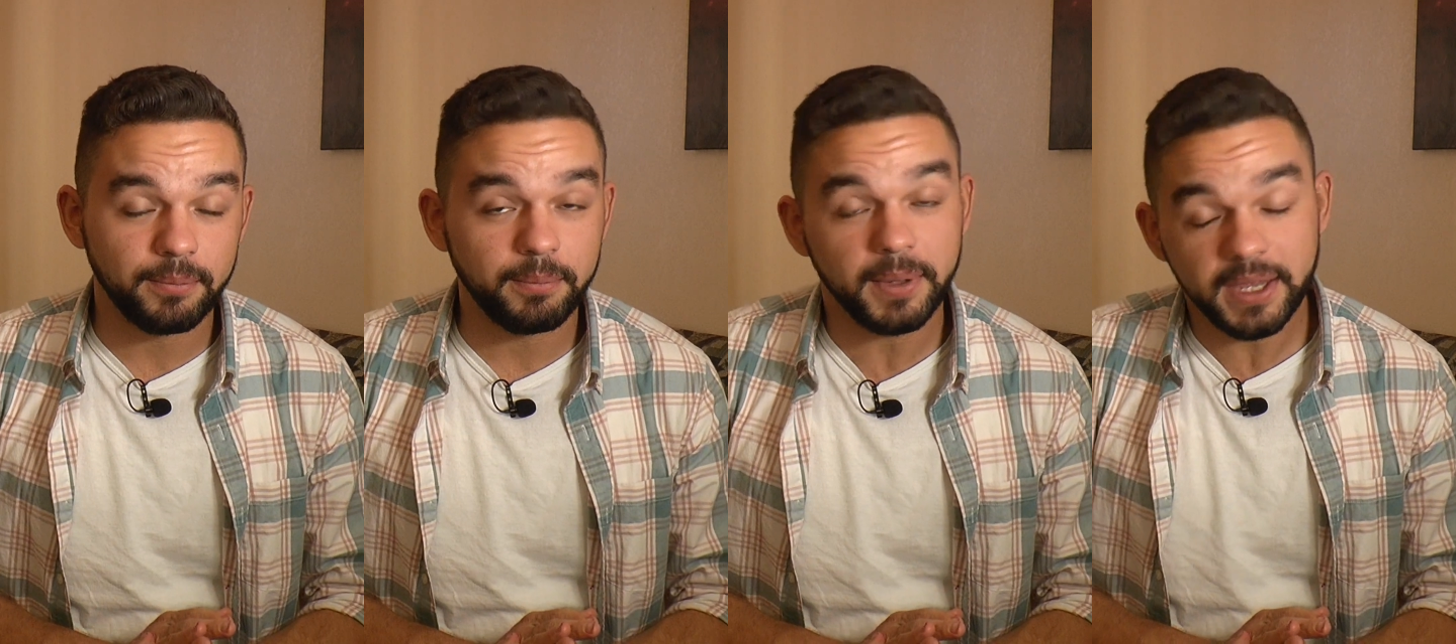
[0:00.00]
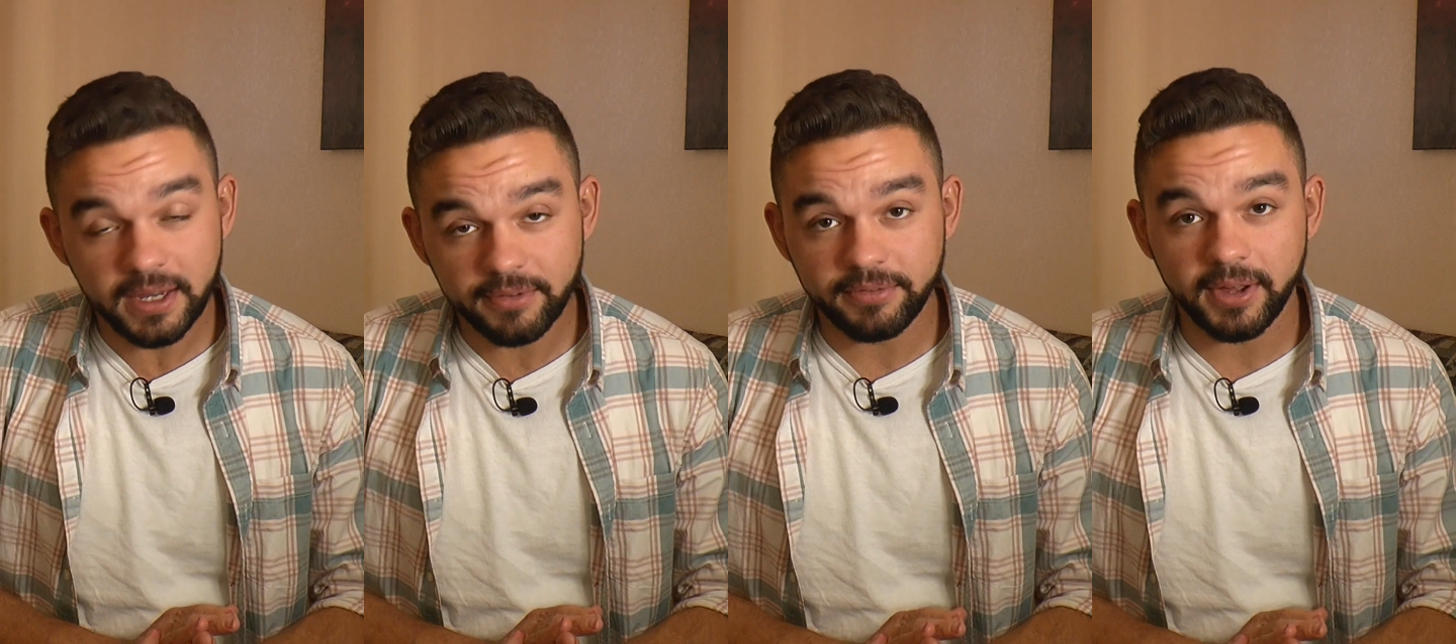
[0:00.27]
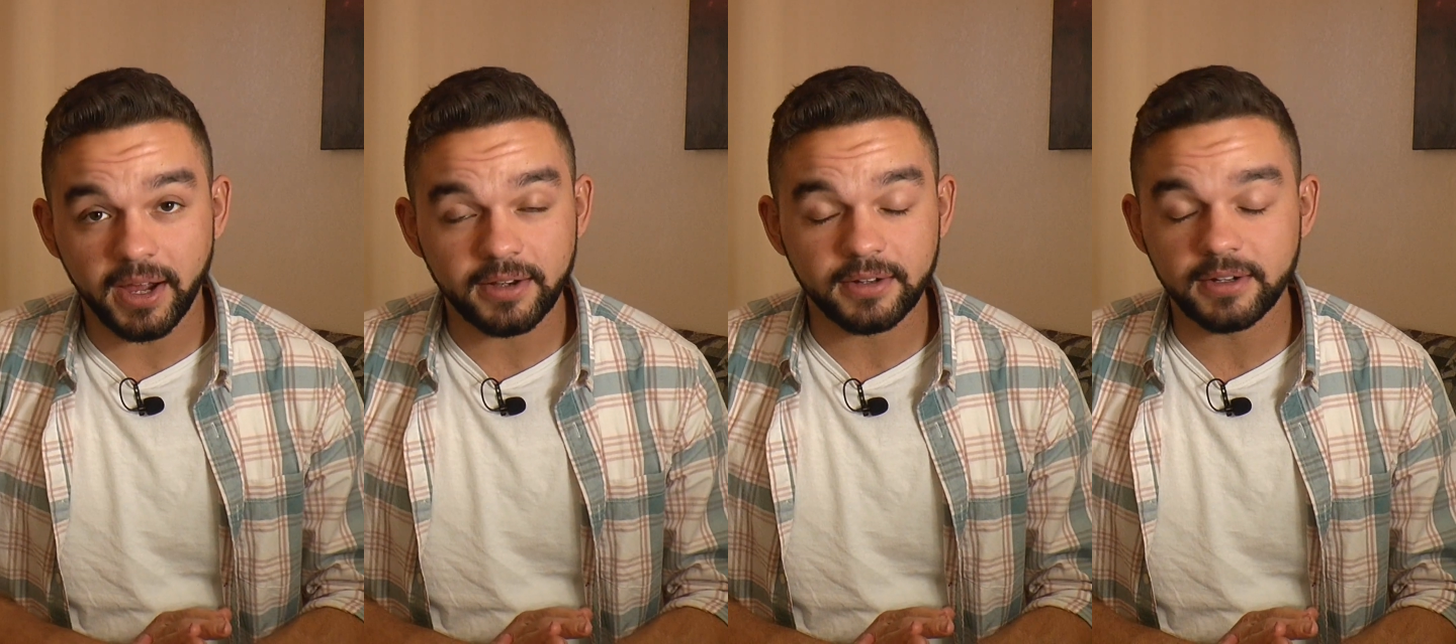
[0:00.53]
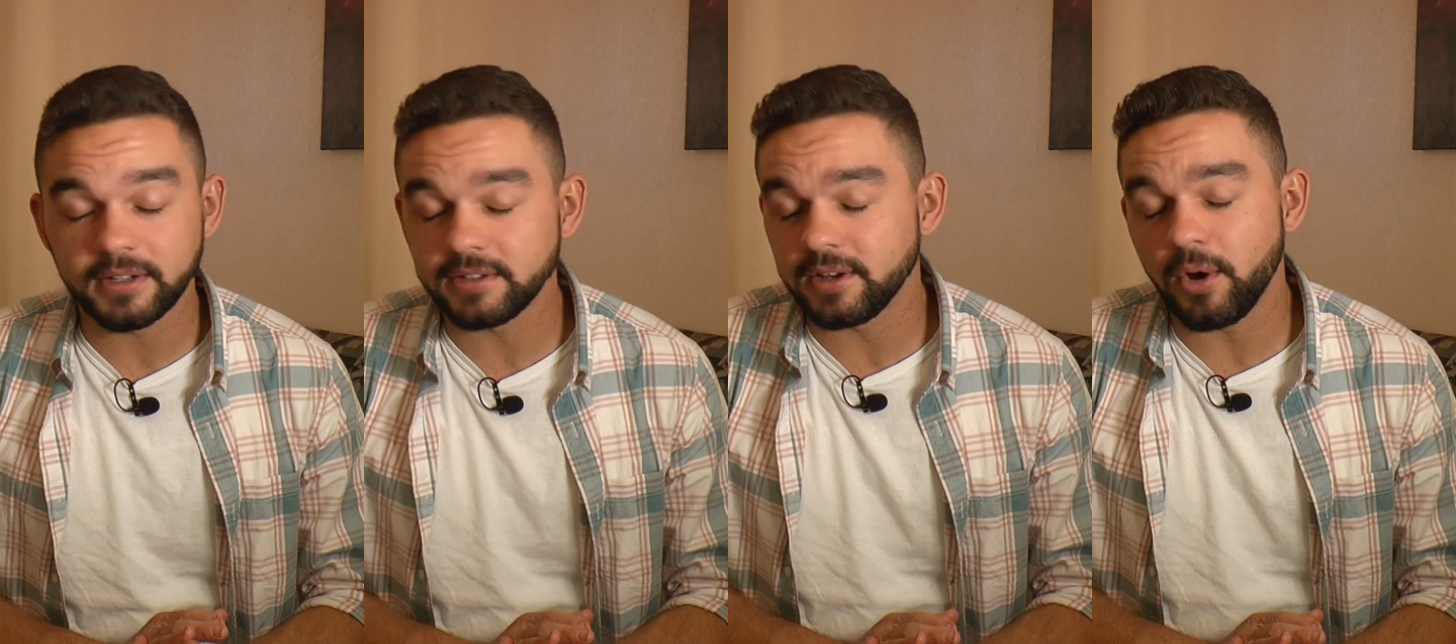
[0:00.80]
being a factor,
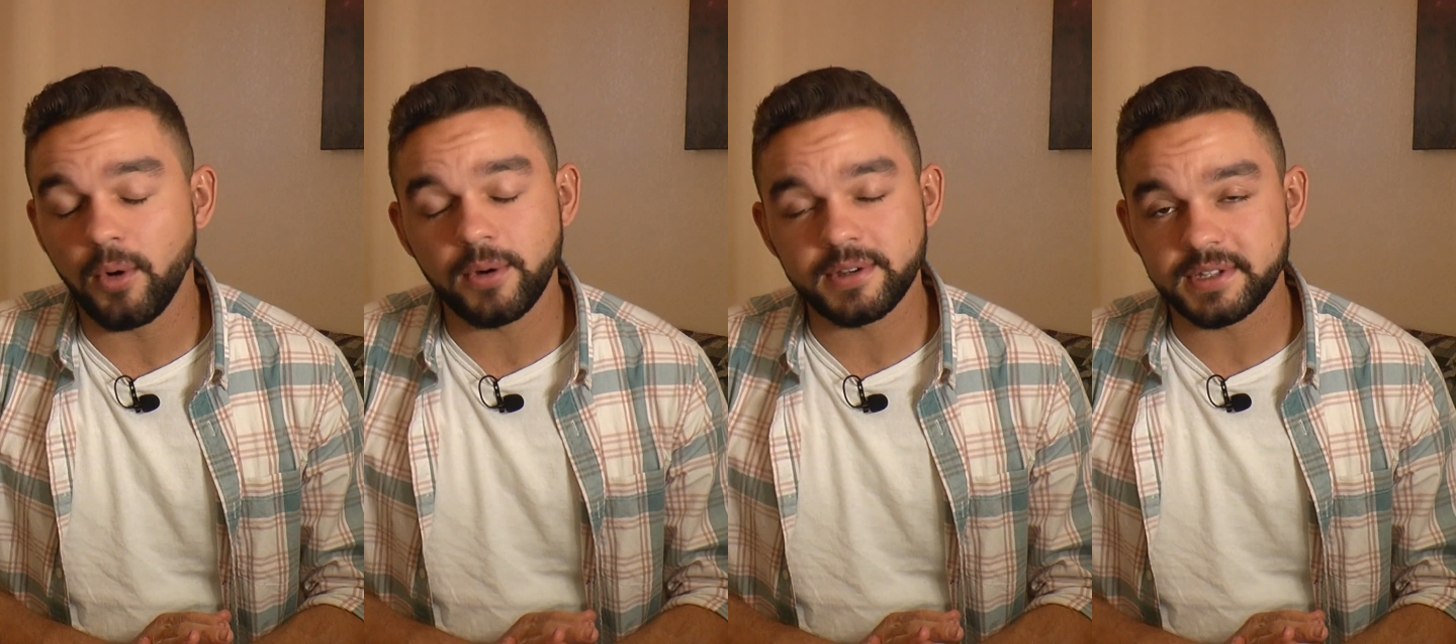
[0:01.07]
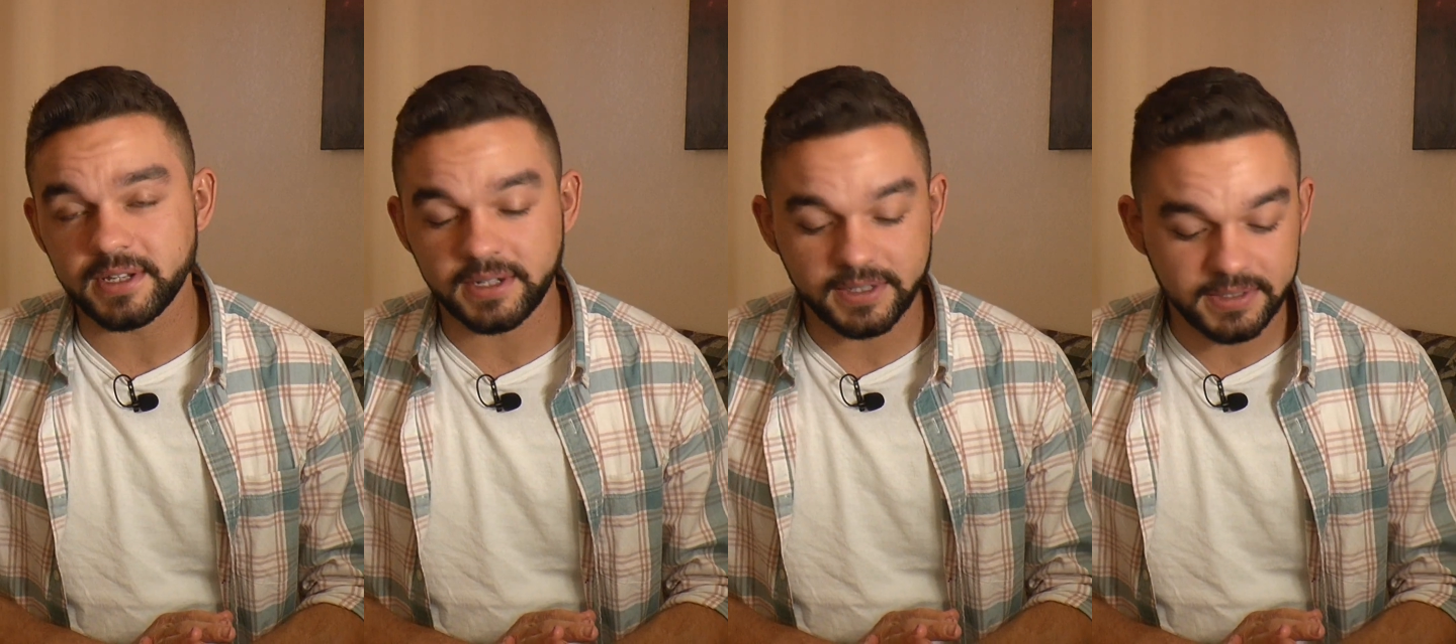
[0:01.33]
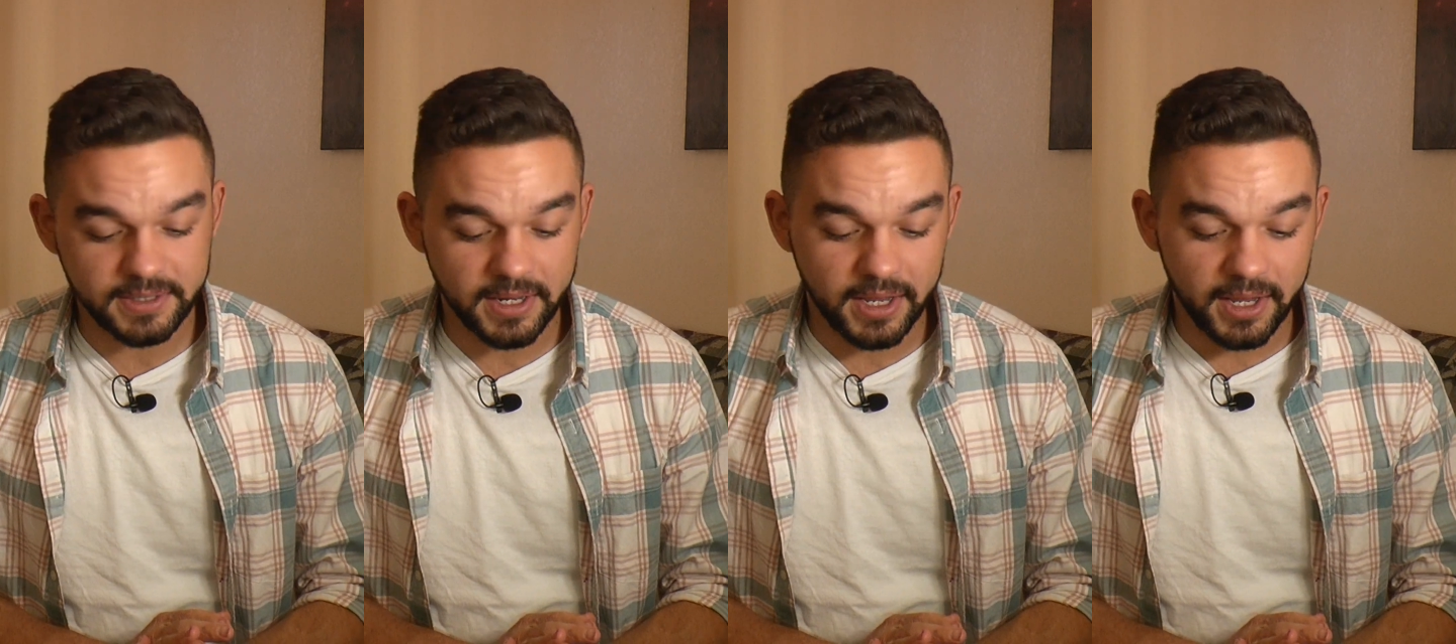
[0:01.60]
because it always is,